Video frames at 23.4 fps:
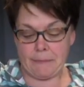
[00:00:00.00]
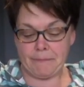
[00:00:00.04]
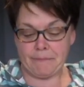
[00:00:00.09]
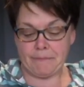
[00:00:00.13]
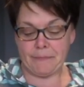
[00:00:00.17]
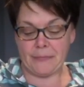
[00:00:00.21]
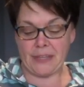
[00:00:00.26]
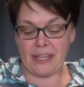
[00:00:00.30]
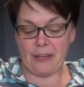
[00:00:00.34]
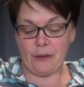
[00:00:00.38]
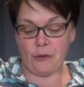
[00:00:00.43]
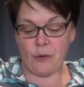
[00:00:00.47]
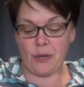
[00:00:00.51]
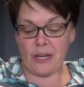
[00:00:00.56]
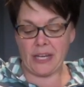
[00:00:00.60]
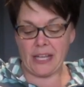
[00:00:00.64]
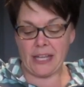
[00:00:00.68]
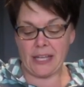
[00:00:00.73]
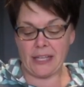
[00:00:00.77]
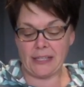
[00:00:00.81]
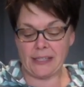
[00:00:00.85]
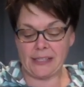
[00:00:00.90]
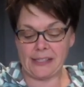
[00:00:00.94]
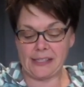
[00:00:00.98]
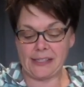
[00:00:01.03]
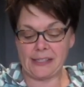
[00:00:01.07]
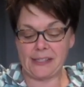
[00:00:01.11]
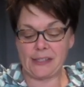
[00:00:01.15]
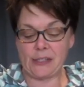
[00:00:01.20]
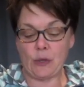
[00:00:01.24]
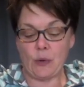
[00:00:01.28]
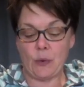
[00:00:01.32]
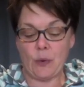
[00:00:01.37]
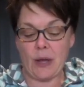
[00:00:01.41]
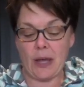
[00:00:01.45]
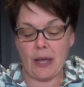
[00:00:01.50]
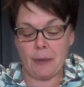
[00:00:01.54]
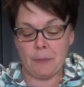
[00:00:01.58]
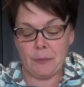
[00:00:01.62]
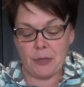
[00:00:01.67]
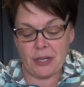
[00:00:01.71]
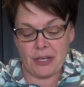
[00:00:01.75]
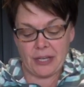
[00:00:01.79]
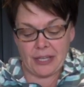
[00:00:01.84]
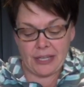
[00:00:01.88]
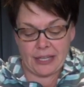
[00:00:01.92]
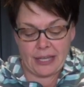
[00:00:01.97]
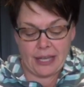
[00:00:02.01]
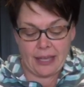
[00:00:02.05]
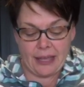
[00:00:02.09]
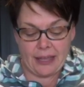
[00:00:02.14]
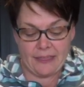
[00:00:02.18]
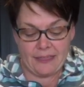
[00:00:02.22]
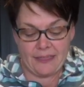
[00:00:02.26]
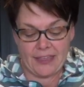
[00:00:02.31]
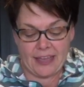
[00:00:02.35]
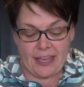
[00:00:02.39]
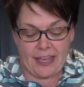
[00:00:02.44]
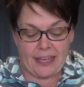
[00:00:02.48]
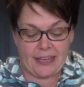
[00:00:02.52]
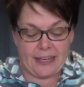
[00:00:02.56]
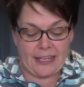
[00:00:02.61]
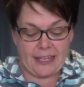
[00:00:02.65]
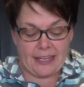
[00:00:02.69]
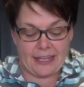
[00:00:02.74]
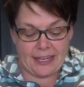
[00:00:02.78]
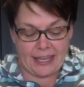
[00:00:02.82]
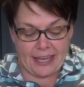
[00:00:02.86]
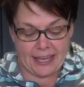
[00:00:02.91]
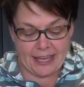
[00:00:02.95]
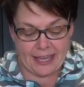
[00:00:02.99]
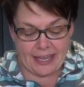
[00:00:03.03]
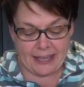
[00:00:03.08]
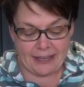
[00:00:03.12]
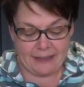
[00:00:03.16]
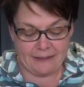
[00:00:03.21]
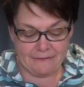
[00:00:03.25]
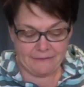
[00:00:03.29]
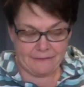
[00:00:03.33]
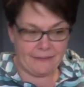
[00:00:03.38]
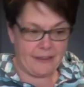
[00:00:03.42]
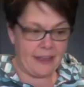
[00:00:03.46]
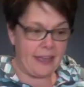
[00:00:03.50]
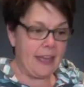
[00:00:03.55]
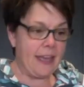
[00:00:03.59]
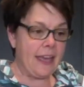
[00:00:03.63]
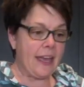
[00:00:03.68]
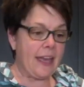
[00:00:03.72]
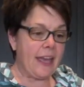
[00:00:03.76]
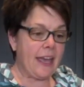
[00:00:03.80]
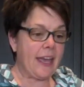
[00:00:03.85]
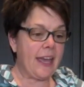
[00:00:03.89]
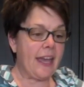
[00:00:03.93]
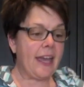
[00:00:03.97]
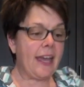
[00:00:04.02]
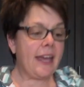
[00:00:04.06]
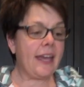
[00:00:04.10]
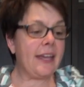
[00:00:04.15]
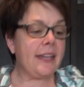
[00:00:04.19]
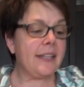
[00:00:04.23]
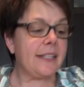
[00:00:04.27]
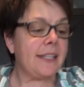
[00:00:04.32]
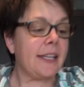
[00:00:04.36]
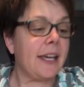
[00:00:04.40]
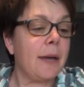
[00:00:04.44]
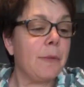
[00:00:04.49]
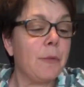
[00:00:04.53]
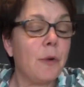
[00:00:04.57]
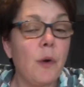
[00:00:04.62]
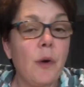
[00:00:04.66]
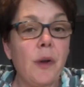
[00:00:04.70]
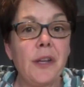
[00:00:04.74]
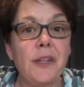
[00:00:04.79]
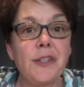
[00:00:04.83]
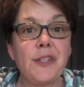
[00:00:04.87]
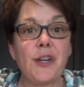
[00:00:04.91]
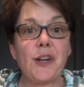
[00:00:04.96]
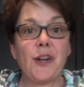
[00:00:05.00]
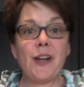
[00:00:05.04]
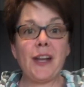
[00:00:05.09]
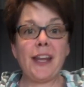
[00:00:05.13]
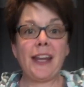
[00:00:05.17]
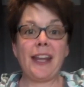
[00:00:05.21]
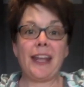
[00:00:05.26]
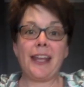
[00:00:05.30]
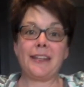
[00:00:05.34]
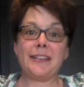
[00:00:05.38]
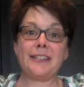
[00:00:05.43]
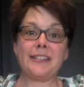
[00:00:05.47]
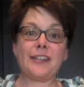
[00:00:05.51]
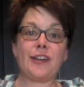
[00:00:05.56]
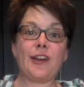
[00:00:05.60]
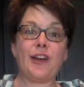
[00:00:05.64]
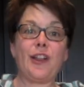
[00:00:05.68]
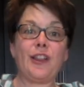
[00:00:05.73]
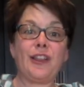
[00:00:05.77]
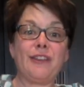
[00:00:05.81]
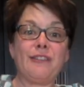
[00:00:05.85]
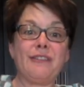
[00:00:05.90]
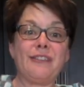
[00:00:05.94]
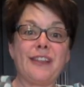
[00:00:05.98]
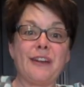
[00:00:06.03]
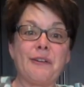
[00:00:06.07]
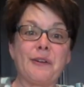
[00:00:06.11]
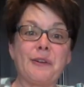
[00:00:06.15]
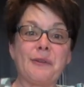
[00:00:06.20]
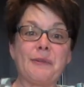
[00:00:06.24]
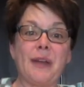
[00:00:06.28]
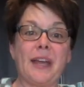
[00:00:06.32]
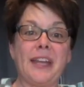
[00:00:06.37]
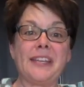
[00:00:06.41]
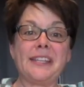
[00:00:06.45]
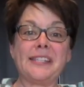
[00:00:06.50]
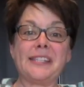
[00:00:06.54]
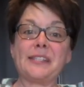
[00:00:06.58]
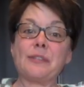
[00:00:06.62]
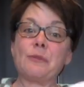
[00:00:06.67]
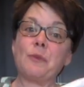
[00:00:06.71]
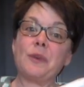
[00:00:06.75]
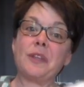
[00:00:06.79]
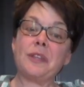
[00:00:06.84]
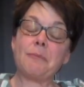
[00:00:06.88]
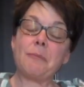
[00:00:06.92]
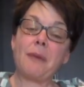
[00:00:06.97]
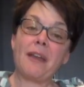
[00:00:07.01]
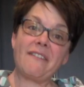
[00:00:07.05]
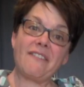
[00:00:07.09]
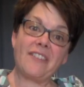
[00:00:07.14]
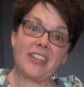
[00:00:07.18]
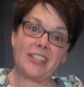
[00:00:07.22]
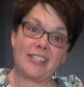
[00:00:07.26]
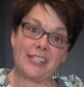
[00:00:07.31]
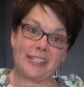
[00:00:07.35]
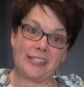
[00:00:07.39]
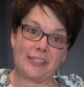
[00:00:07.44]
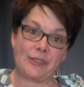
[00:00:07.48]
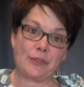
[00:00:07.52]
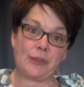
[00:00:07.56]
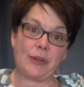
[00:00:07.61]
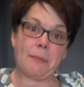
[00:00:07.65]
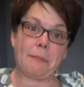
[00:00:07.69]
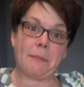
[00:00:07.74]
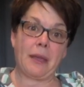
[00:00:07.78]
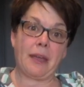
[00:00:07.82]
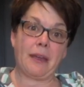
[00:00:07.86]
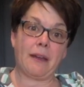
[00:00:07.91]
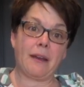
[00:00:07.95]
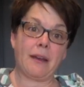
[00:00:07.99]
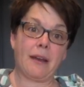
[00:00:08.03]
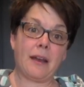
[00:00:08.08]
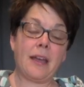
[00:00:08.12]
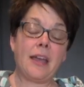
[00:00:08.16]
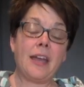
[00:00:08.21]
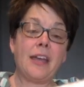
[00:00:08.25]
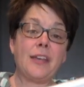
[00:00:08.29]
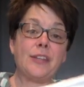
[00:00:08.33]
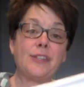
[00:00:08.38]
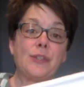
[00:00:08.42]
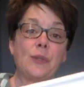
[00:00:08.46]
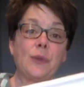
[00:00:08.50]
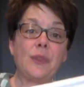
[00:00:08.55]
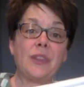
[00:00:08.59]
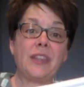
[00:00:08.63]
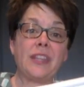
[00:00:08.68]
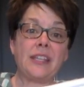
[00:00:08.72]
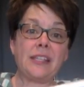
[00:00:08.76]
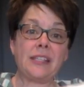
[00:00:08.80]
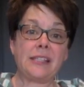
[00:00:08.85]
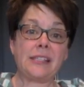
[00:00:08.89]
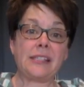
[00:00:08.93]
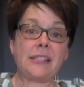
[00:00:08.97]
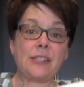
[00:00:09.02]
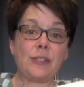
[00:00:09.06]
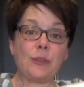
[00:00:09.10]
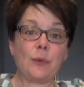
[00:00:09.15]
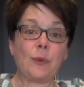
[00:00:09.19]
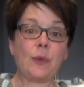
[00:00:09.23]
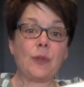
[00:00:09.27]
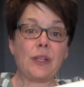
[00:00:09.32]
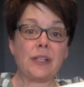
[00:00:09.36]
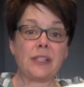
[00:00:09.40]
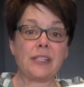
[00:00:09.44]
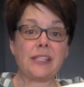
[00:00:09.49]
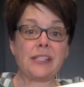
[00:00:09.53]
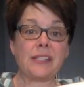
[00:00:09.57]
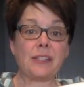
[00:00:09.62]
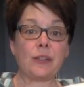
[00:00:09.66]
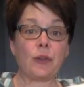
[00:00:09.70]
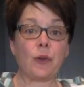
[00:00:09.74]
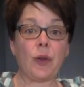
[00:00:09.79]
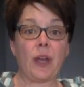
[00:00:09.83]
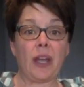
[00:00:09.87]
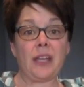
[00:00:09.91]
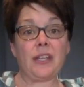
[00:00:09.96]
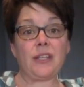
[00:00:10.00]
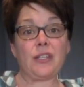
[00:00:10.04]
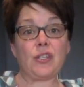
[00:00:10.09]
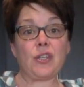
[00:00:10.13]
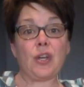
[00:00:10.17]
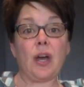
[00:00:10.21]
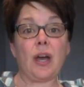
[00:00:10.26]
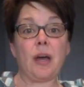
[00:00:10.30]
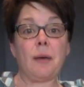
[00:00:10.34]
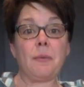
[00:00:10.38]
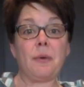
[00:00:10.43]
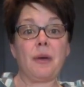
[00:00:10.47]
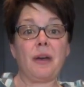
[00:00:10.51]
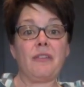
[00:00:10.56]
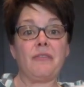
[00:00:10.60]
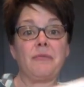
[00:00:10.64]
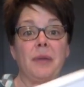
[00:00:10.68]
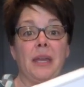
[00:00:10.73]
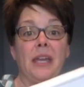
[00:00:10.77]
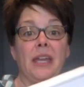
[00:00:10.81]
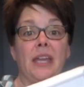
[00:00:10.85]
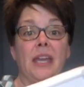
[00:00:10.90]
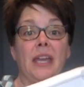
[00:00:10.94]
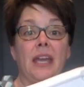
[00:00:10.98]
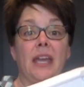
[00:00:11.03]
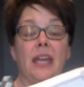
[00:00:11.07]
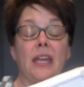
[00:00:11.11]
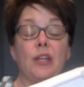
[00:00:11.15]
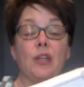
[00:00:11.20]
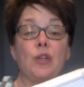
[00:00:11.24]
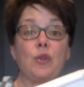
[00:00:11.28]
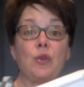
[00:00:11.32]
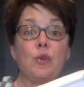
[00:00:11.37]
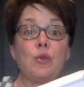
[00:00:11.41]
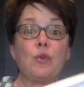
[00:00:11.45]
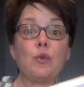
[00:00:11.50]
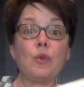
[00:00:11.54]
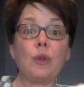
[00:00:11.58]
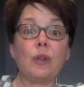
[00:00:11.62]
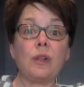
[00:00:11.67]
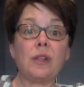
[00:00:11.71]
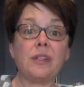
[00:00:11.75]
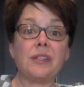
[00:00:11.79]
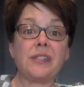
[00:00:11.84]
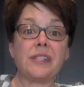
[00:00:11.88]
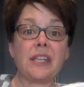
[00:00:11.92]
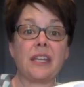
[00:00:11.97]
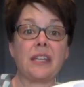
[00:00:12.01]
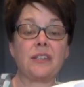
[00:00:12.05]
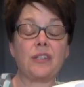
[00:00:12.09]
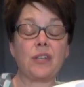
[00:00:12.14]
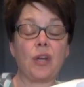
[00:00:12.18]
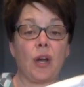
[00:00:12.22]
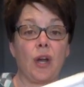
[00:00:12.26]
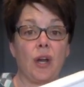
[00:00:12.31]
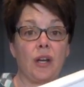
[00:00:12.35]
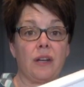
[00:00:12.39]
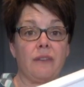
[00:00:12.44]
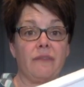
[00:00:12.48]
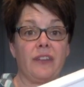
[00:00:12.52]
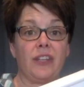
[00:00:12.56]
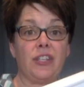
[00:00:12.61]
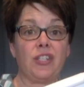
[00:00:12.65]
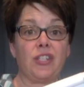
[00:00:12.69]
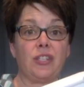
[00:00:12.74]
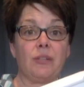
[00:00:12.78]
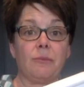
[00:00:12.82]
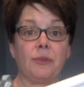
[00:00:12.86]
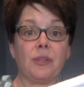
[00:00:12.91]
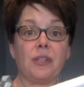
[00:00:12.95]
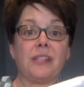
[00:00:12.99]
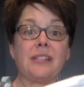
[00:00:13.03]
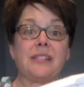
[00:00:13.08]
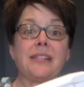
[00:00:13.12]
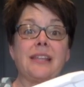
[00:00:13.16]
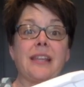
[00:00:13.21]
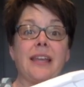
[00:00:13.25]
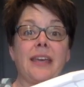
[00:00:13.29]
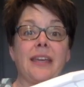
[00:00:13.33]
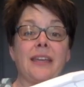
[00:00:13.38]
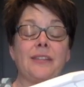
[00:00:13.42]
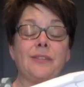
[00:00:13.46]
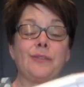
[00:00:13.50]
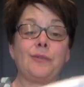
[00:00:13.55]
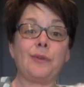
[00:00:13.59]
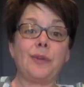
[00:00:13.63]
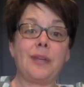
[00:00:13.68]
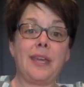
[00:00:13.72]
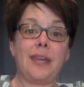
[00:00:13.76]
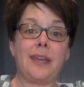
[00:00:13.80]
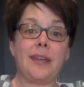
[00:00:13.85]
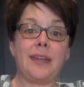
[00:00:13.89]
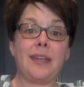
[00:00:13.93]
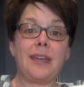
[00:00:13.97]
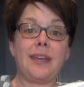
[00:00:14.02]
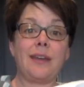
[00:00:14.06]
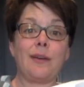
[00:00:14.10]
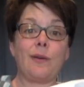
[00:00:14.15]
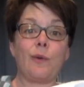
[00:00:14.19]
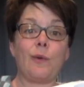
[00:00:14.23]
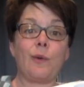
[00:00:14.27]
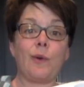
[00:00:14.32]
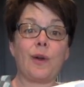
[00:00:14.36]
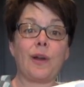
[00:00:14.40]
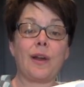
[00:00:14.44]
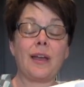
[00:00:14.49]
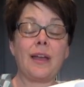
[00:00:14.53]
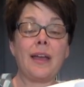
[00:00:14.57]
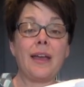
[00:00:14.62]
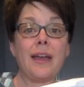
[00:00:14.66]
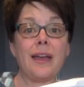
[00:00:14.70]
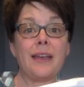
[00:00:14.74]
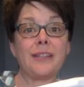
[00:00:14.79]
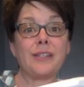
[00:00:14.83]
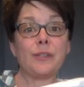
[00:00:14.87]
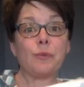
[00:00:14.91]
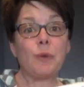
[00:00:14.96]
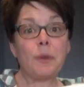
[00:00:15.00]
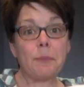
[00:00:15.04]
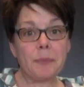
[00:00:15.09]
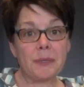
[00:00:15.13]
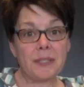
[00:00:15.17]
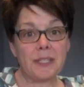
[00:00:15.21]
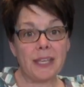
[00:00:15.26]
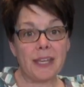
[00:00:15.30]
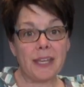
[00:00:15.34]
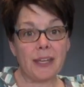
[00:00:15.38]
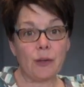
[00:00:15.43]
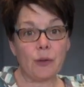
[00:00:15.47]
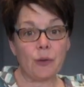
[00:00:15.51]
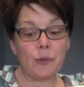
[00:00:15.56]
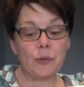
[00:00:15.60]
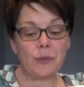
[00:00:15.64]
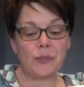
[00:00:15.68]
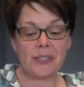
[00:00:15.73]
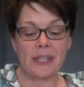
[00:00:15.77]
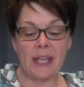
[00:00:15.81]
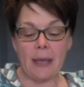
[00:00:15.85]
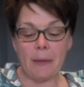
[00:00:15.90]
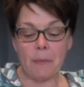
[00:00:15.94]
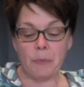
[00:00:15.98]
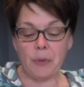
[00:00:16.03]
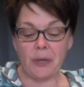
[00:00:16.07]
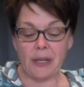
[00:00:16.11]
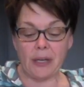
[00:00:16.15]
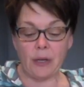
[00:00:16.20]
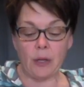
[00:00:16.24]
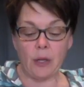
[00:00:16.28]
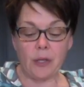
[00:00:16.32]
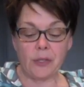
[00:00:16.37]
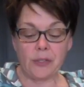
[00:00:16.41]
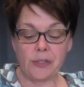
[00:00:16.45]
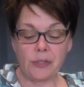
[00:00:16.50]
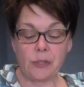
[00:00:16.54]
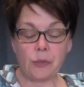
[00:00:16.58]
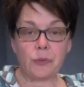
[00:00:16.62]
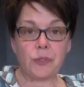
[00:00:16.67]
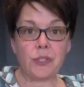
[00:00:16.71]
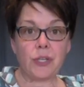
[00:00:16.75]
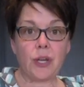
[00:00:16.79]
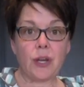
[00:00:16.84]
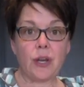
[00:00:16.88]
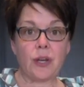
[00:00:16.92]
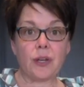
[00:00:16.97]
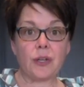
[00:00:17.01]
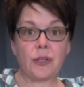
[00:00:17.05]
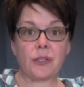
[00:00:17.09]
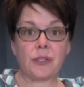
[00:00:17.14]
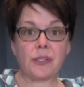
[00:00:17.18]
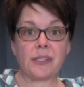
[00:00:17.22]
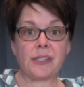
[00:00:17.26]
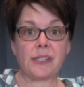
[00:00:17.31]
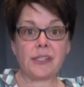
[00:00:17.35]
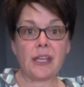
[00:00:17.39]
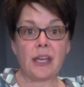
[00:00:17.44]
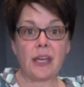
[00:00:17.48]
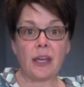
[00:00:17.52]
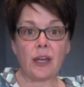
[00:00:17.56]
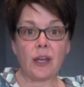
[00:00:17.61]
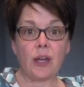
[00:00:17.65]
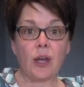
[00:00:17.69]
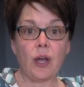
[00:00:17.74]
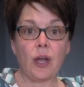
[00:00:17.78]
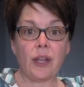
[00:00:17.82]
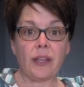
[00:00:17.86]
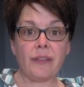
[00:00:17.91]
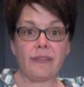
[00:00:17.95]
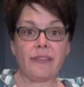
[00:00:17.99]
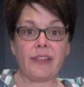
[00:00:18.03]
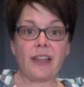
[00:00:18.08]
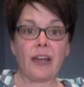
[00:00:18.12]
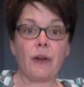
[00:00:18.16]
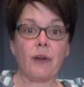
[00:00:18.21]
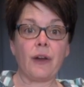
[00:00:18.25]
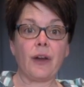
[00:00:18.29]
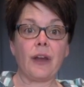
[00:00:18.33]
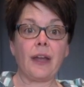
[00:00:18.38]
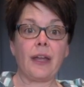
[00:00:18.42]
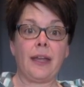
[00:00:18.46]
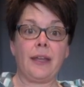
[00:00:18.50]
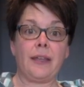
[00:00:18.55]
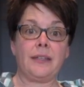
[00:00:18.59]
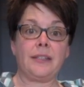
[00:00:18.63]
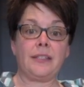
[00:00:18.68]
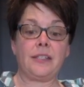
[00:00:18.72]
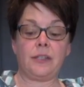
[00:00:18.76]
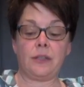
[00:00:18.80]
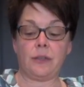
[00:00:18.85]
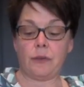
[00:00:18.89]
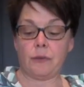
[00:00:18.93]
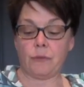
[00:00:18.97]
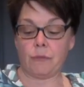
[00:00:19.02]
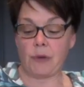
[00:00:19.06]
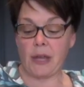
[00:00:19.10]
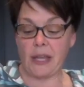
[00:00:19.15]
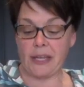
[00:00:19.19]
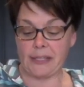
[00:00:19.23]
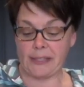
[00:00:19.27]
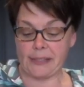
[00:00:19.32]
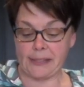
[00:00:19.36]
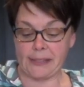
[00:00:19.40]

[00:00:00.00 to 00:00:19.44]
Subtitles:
ingredients. So I'm going to cut that in half. And I'm going to turn it into cauliflower rice with my veggie strip maker. So this tool does a great job of making noodles into hard vegetables like zucchini or sweet potatoes, but it also turns cauliflower into rice.